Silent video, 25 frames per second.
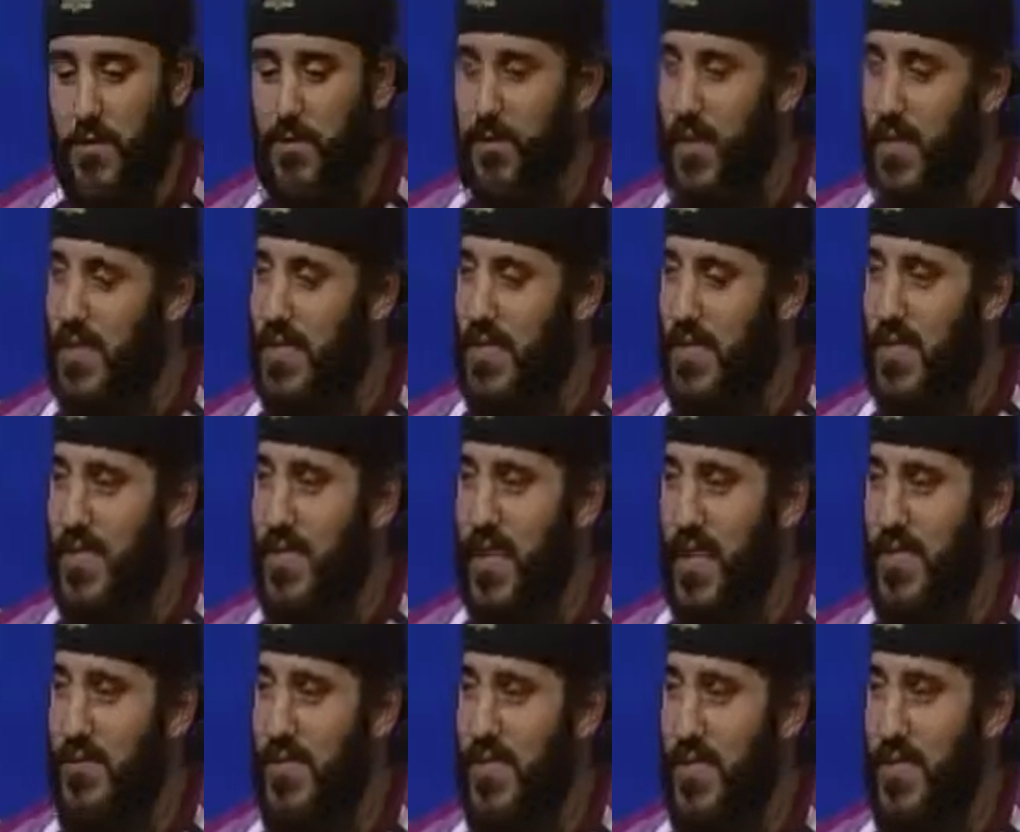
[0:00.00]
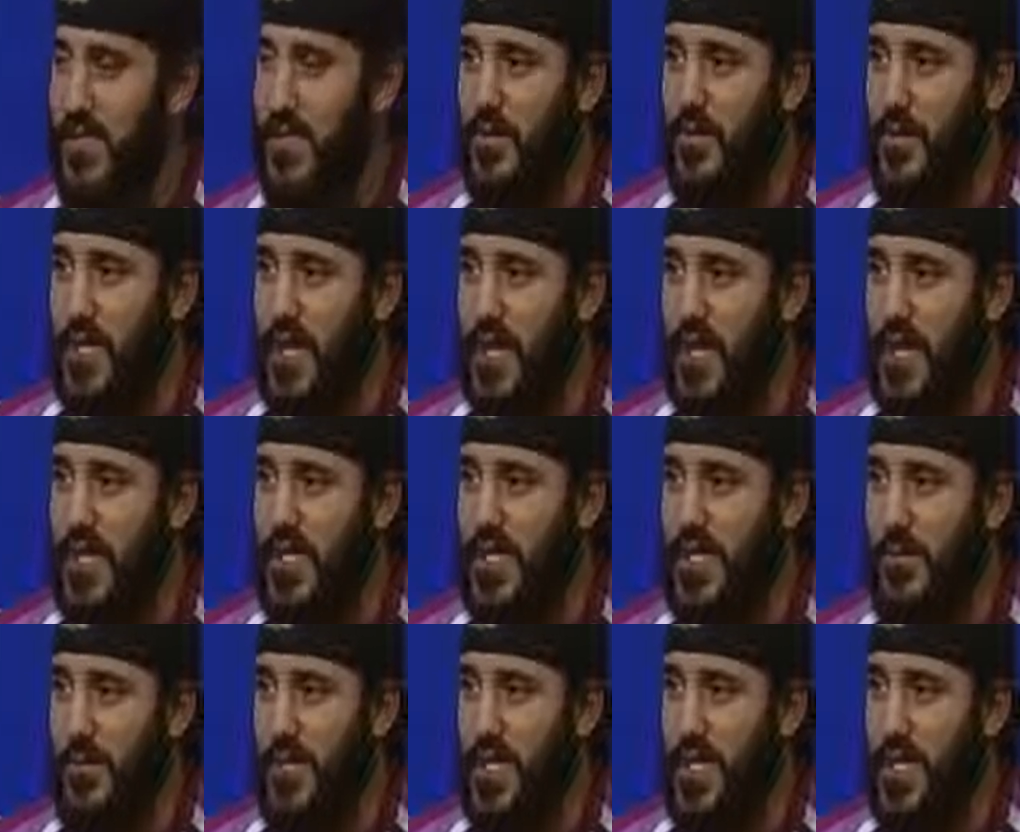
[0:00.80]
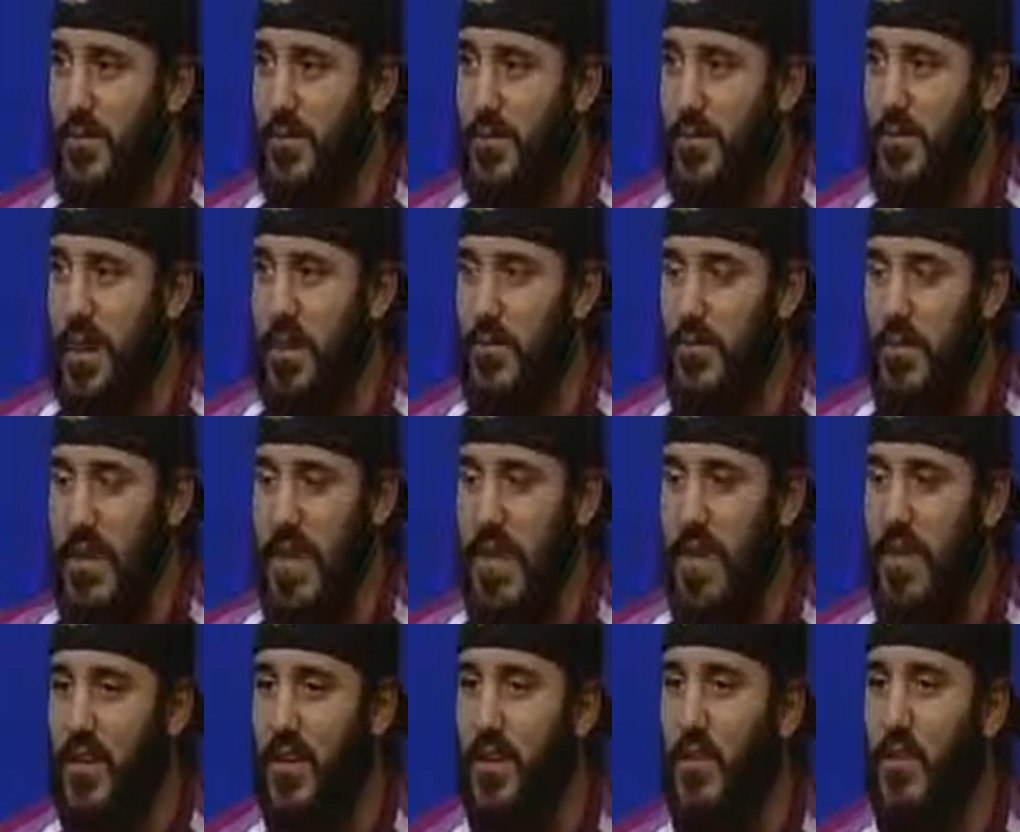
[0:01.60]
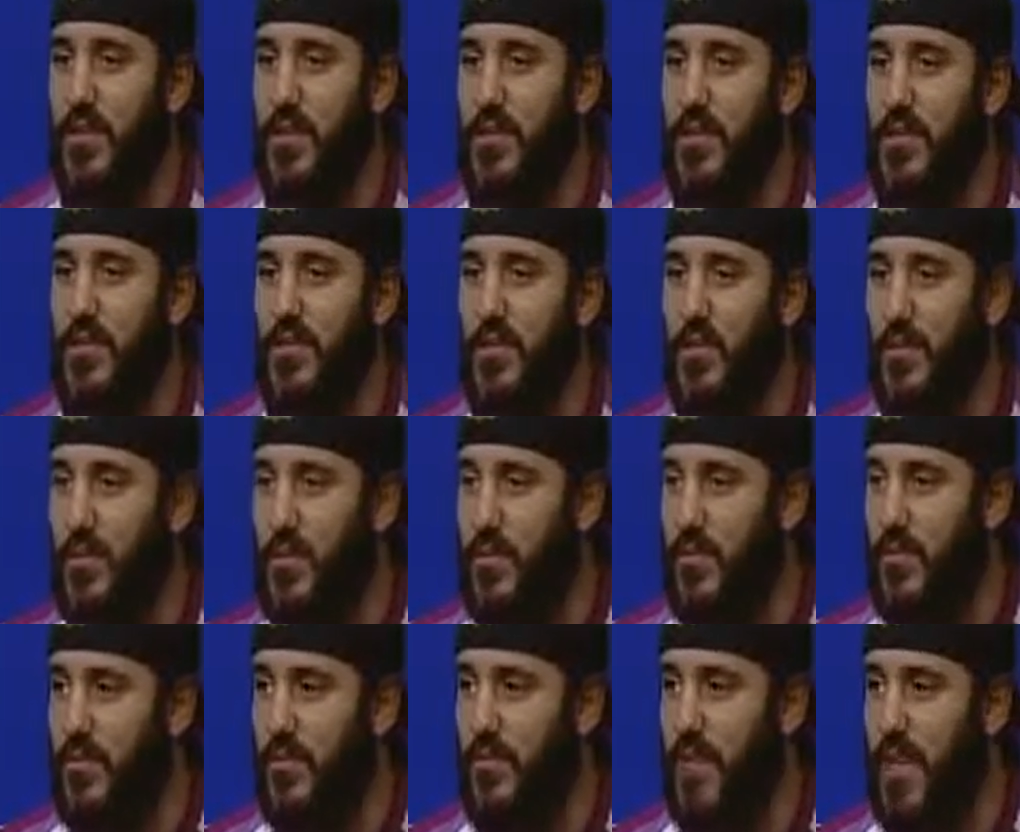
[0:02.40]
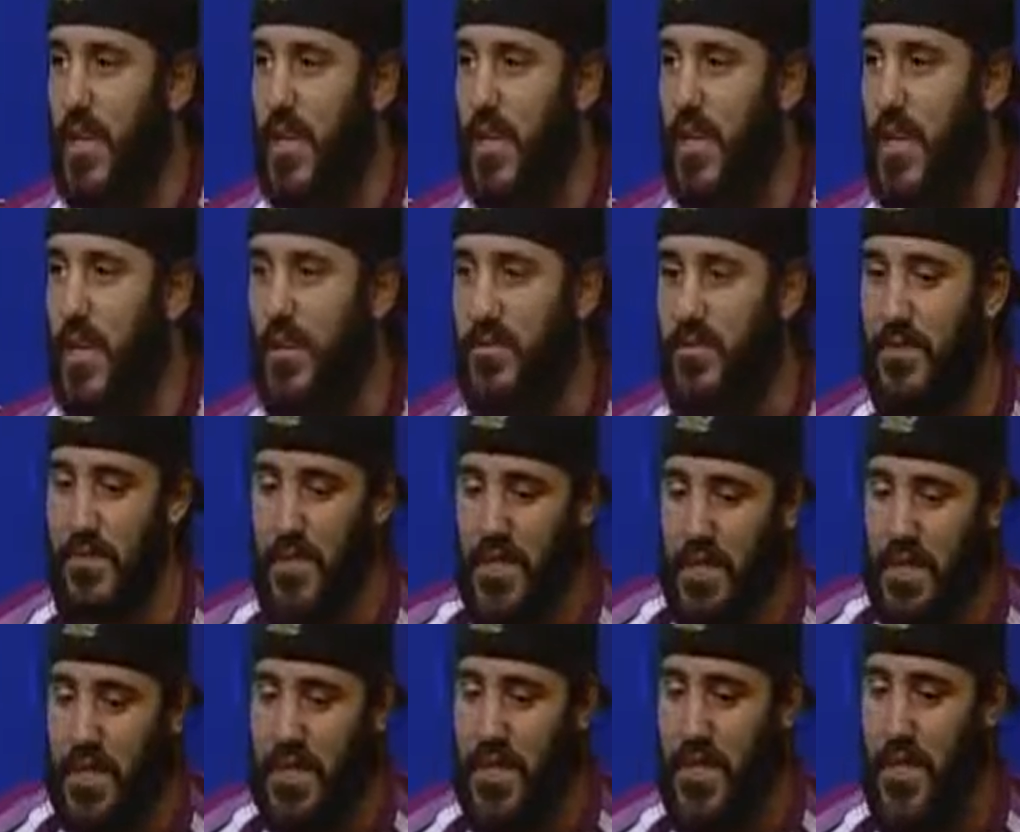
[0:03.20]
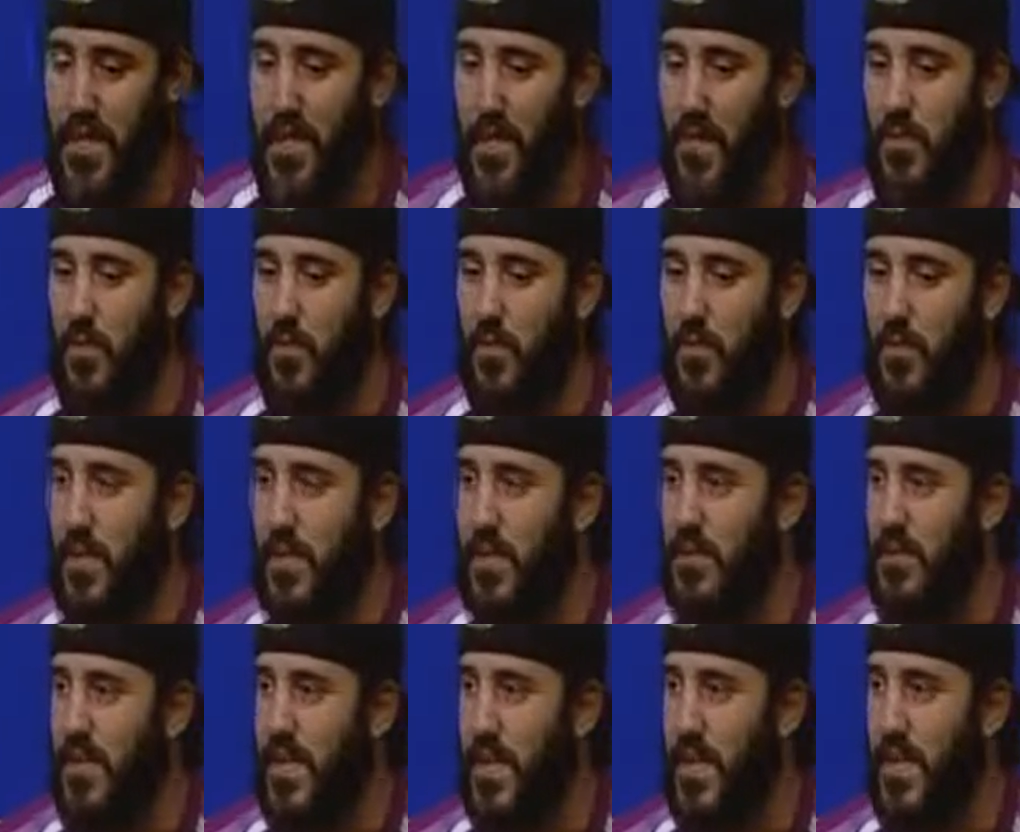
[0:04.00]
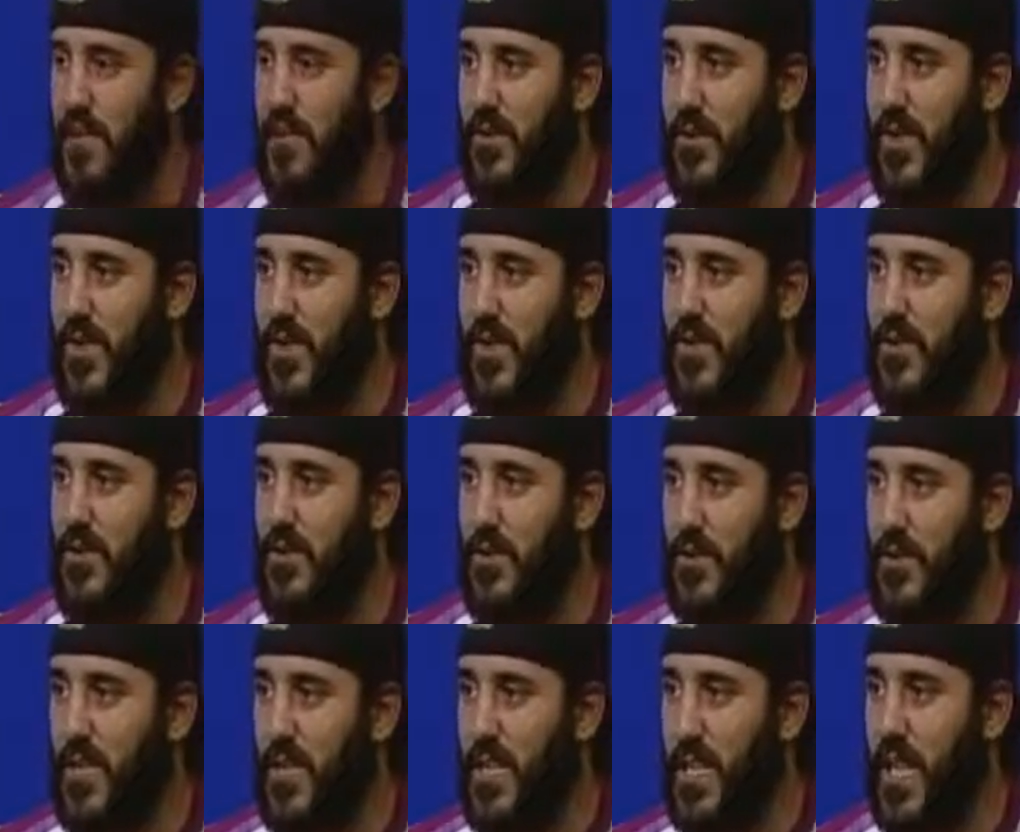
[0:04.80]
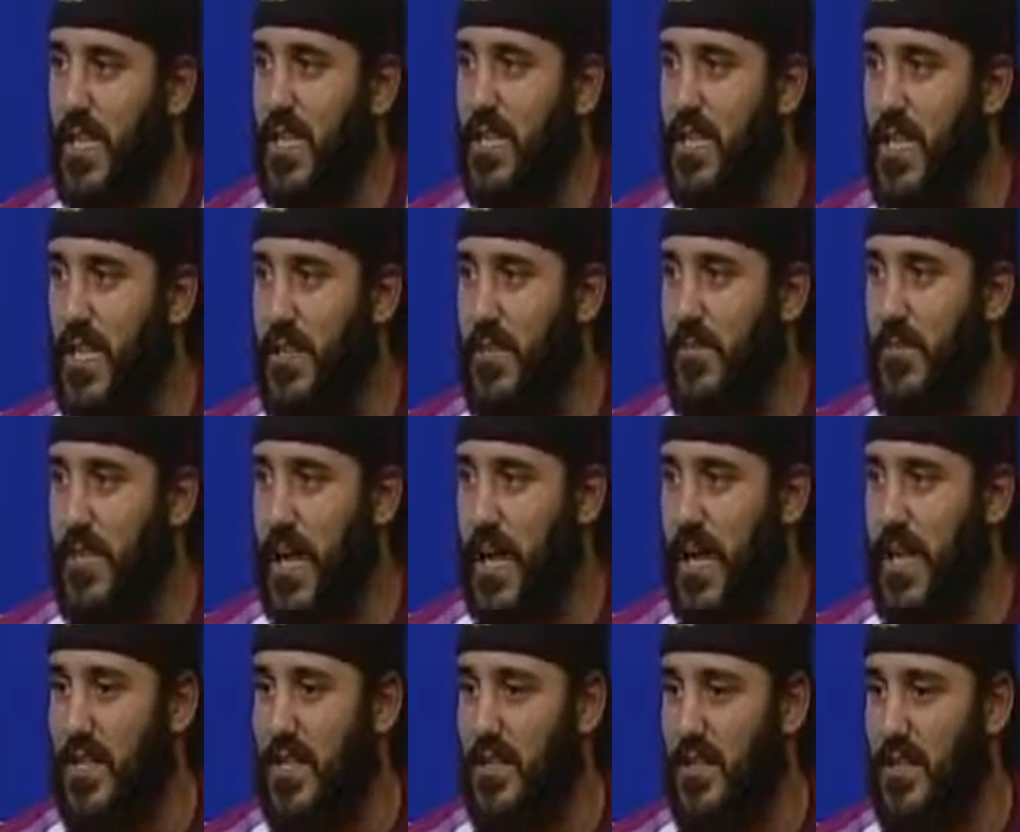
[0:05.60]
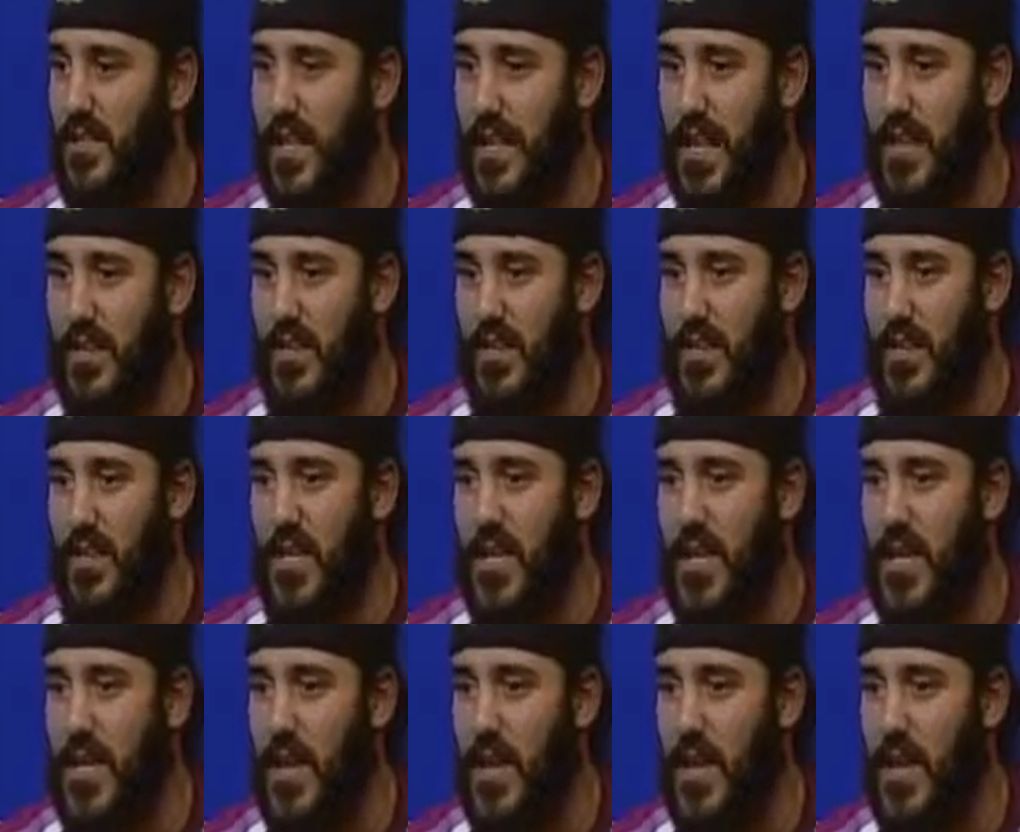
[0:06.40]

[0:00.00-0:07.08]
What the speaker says: wasn't a tough sell, to be honest. I mean, that was my main goal in starting the Rebellion. Having worked with Hendricken and starting that team back in 2000.